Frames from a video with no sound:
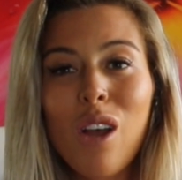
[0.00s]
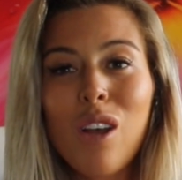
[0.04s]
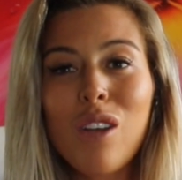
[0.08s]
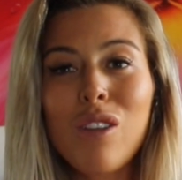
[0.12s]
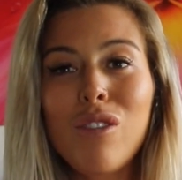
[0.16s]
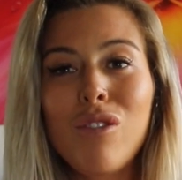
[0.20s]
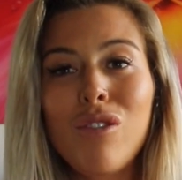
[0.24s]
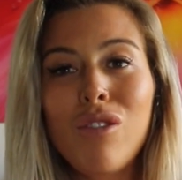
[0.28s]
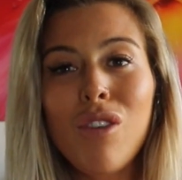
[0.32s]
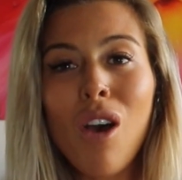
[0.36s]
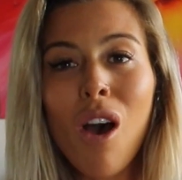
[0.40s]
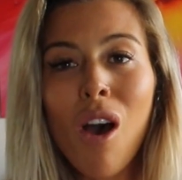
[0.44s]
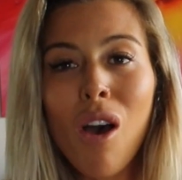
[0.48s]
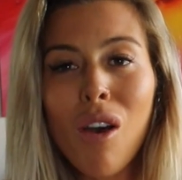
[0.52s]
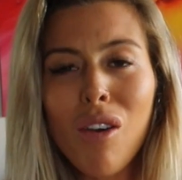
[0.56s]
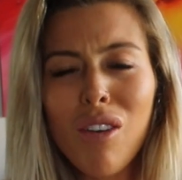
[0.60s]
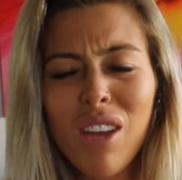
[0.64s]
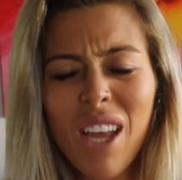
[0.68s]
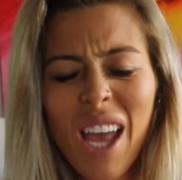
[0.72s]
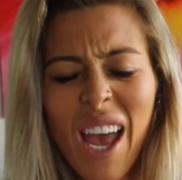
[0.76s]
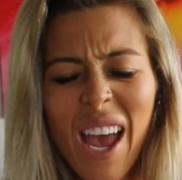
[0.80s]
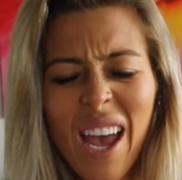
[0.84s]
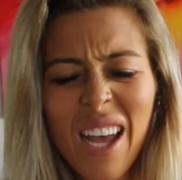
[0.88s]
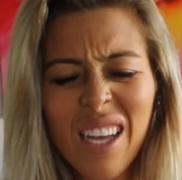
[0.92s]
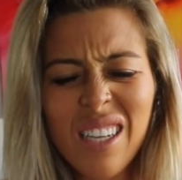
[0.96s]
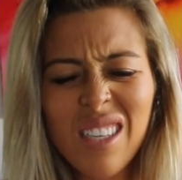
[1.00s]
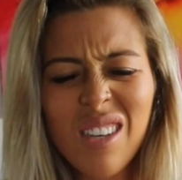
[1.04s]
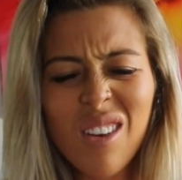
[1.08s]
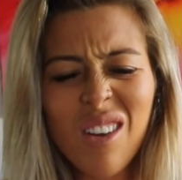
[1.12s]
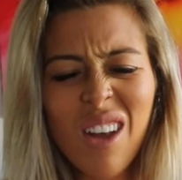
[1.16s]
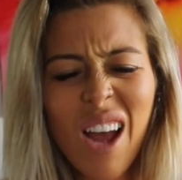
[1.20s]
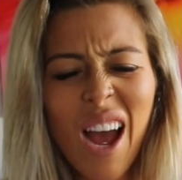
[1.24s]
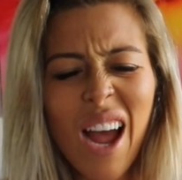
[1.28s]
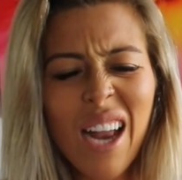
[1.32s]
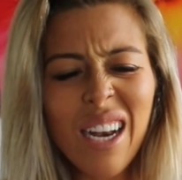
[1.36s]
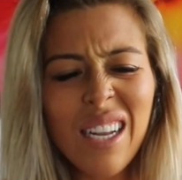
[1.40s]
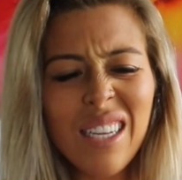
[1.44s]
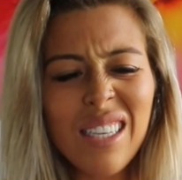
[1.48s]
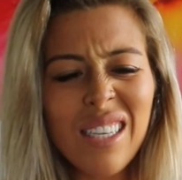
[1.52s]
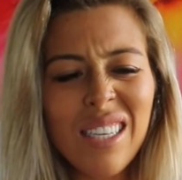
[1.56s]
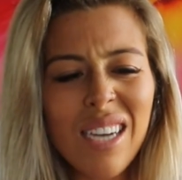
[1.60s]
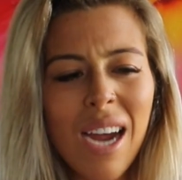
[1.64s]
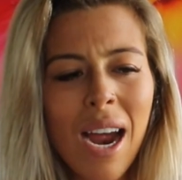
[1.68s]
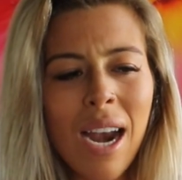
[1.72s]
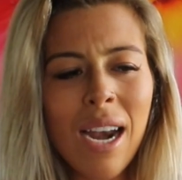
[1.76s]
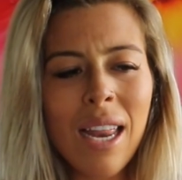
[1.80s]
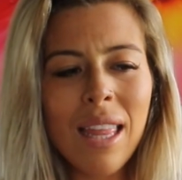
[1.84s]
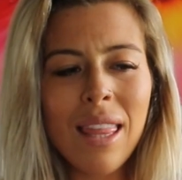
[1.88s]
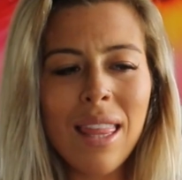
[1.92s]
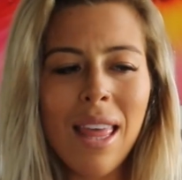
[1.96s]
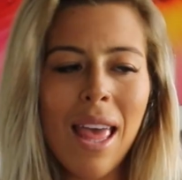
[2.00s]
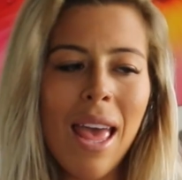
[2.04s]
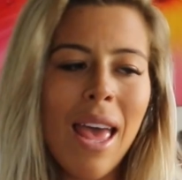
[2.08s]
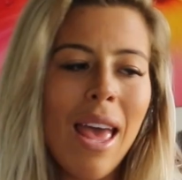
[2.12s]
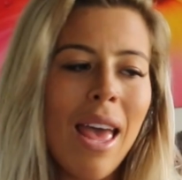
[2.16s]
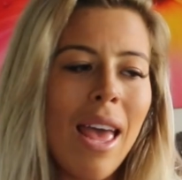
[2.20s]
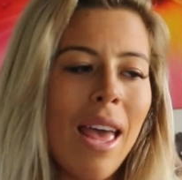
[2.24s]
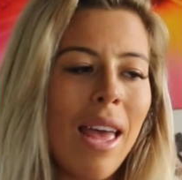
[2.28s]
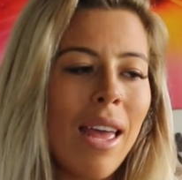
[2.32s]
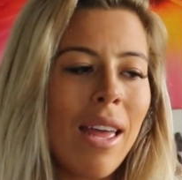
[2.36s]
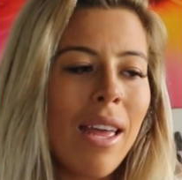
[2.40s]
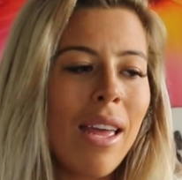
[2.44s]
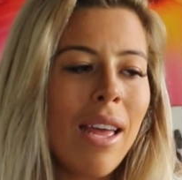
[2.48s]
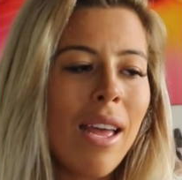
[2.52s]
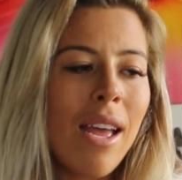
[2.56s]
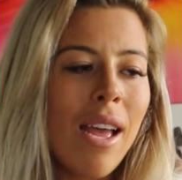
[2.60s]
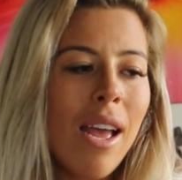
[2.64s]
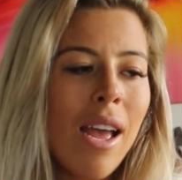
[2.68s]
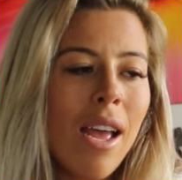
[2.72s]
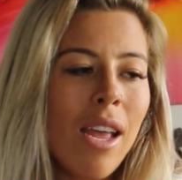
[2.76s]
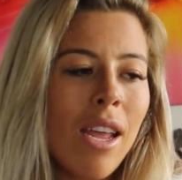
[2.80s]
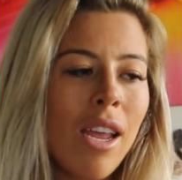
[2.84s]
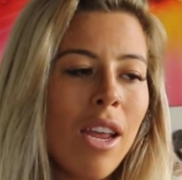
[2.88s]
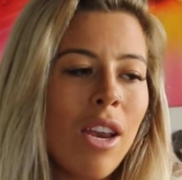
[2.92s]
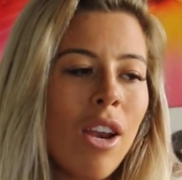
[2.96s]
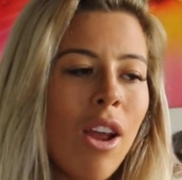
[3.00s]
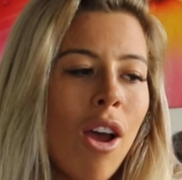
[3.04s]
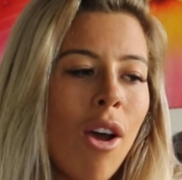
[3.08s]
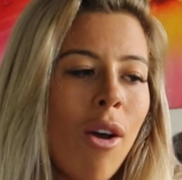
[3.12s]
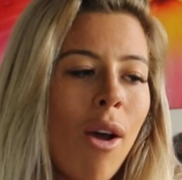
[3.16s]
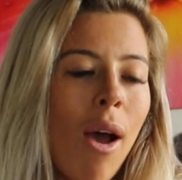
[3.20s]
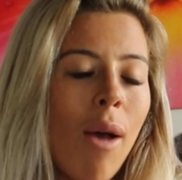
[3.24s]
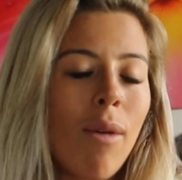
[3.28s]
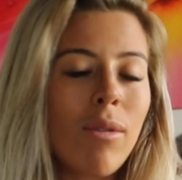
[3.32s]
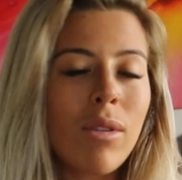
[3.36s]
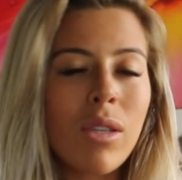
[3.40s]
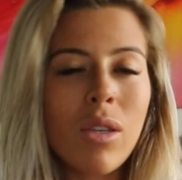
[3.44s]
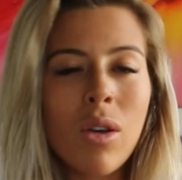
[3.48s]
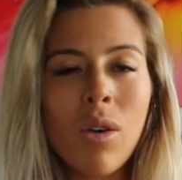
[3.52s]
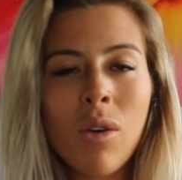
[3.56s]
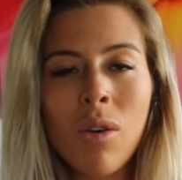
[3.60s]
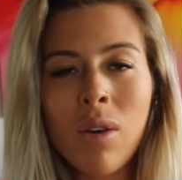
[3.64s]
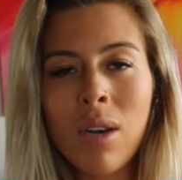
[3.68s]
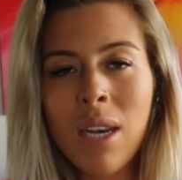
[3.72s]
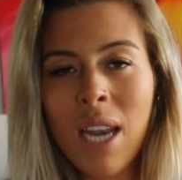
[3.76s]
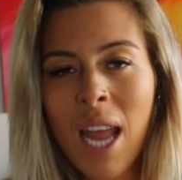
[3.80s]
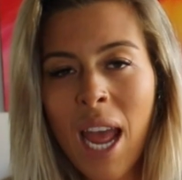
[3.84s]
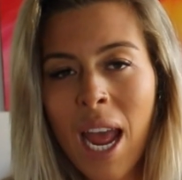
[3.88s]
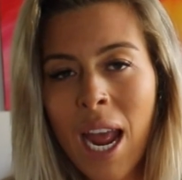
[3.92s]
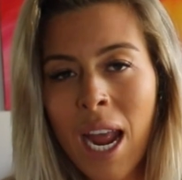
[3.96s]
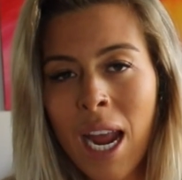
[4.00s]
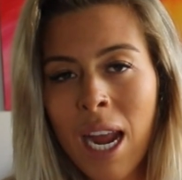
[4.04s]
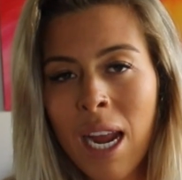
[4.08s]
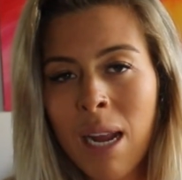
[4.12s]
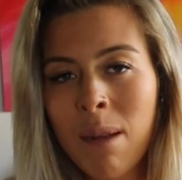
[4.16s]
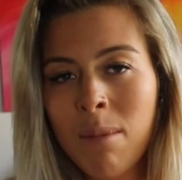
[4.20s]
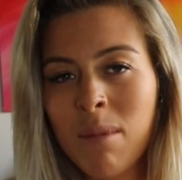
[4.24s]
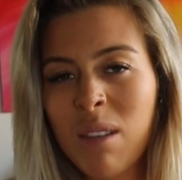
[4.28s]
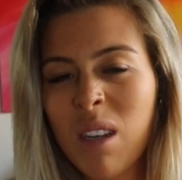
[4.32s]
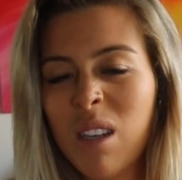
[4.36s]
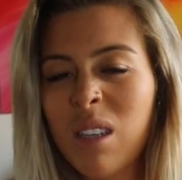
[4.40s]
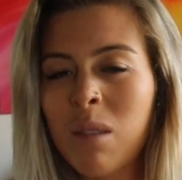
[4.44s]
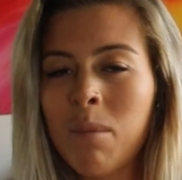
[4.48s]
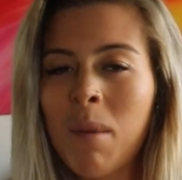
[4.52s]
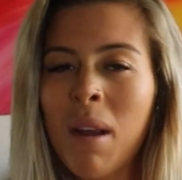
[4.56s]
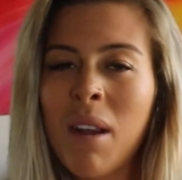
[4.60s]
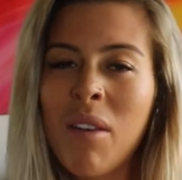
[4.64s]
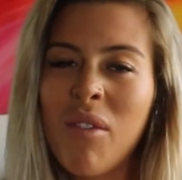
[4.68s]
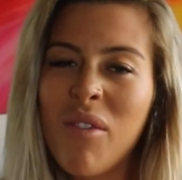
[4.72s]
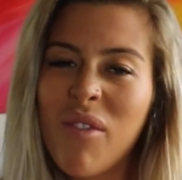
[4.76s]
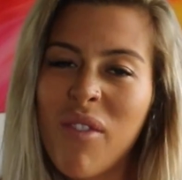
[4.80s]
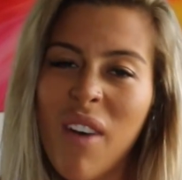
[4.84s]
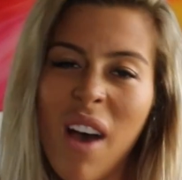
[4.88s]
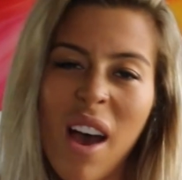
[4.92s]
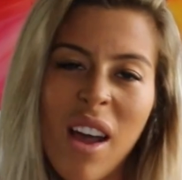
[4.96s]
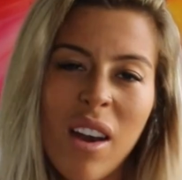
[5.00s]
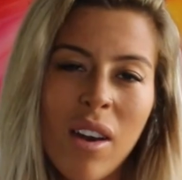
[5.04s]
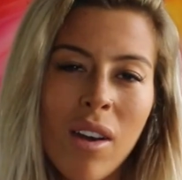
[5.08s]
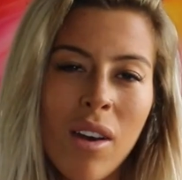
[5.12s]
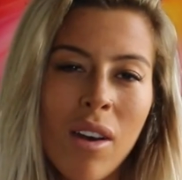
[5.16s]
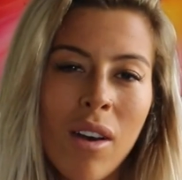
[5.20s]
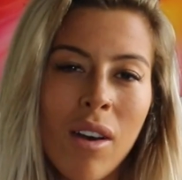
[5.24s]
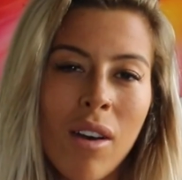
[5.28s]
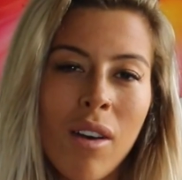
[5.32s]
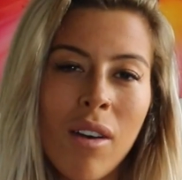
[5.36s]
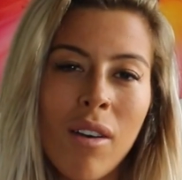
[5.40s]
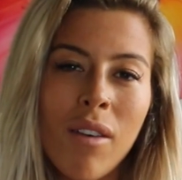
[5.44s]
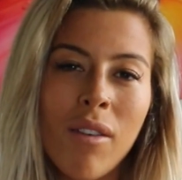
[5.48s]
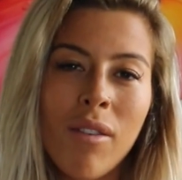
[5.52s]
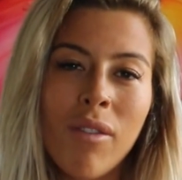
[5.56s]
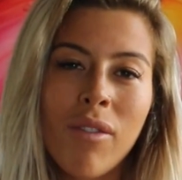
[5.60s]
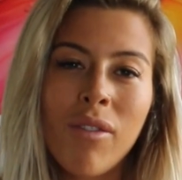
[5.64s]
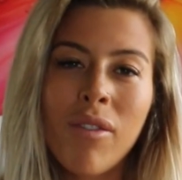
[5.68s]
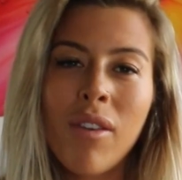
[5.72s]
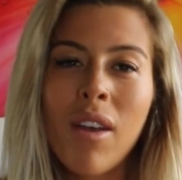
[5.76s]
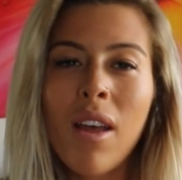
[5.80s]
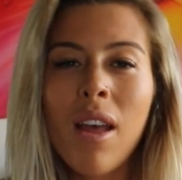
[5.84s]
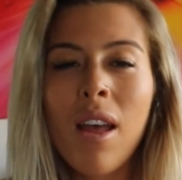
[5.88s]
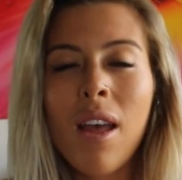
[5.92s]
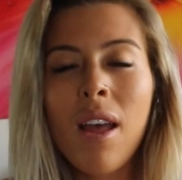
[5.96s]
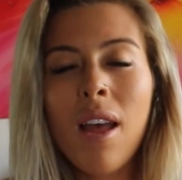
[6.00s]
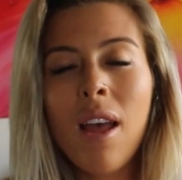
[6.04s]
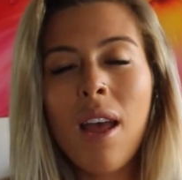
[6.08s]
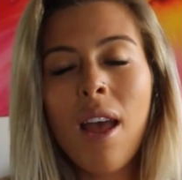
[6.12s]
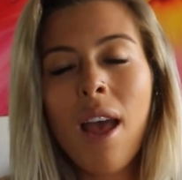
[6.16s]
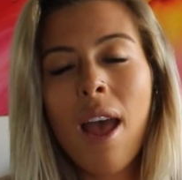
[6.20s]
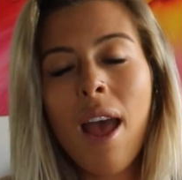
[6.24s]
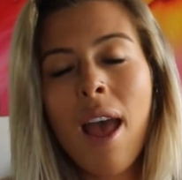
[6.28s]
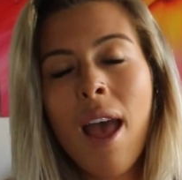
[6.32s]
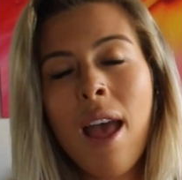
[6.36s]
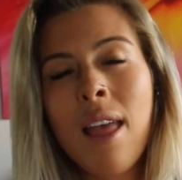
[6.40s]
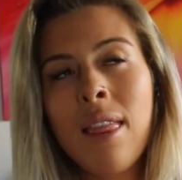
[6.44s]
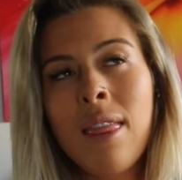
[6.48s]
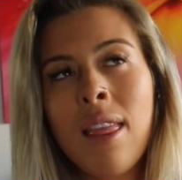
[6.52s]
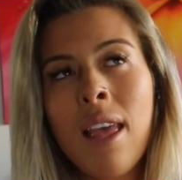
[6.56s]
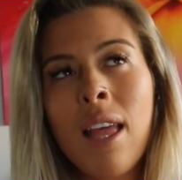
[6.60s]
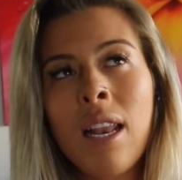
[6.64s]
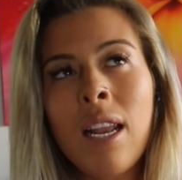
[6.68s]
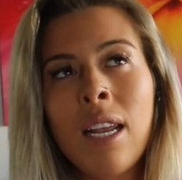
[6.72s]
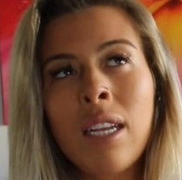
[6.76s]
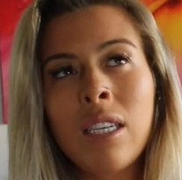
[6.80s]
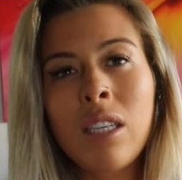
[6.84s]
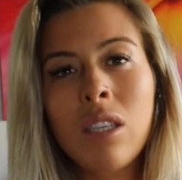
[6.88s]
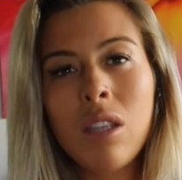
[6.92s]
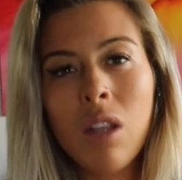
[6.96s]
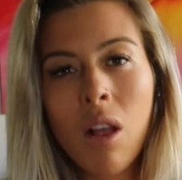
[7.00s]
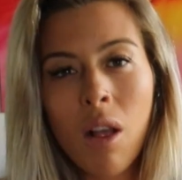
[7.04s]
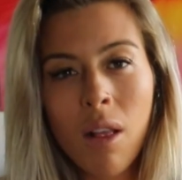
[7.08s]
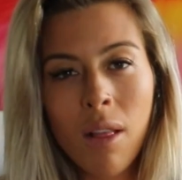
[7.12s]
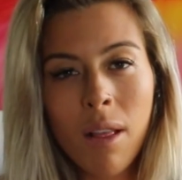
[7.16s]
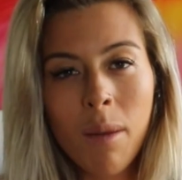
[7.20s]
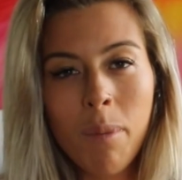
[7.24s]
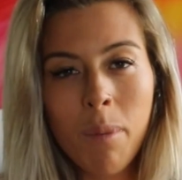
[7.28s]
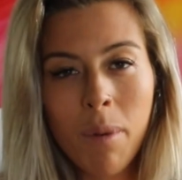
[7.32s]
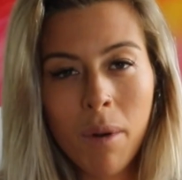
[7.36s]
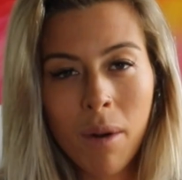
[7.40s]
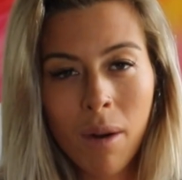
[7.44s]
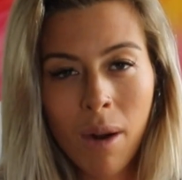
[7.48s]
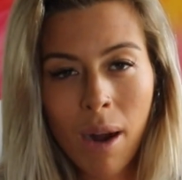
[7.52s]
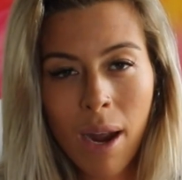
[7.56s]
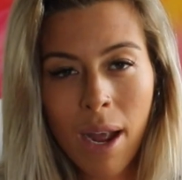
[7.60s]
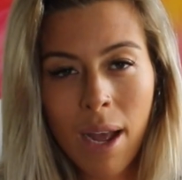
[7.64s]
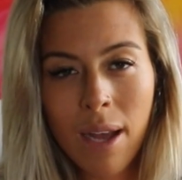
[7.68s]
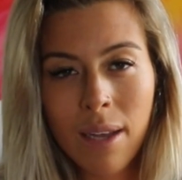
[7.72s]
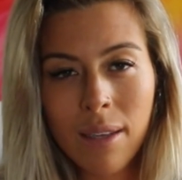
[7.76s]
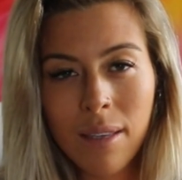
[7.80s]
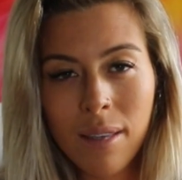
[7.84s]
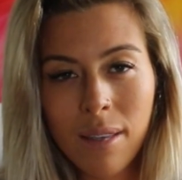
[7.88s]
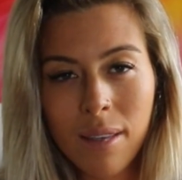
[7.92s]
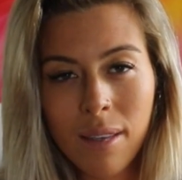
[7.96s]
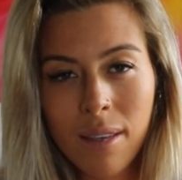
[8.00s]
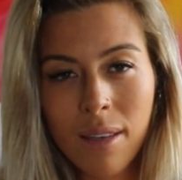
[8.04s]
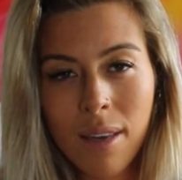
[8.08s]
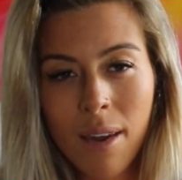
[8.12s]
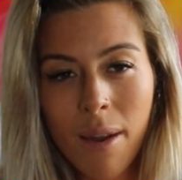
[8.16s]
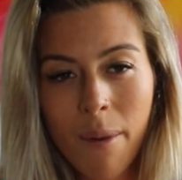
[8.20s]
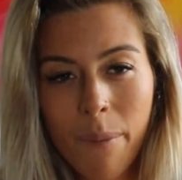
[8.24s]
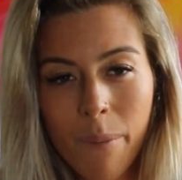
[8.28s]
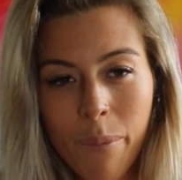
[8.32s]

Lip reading: So it kind of started there. You know, I was called names, I was made fun of, and then it slowly progressed.